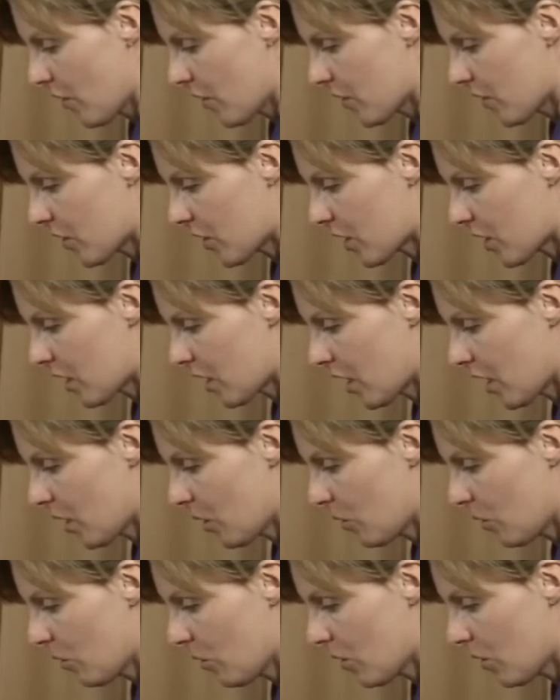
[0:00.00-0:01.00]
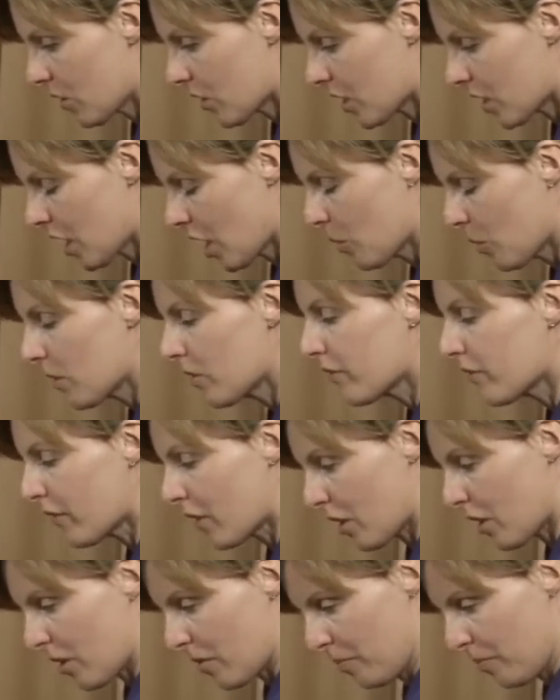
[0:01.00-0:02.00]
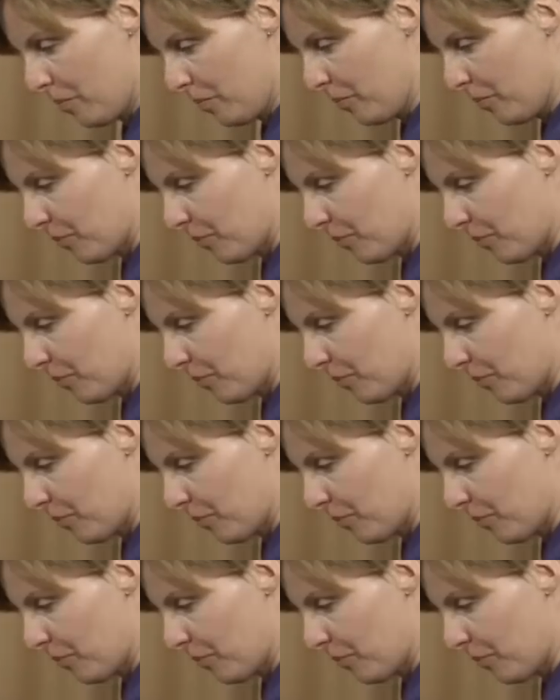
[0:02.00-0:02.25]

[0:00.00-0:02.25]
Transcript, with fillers: slow slow and firm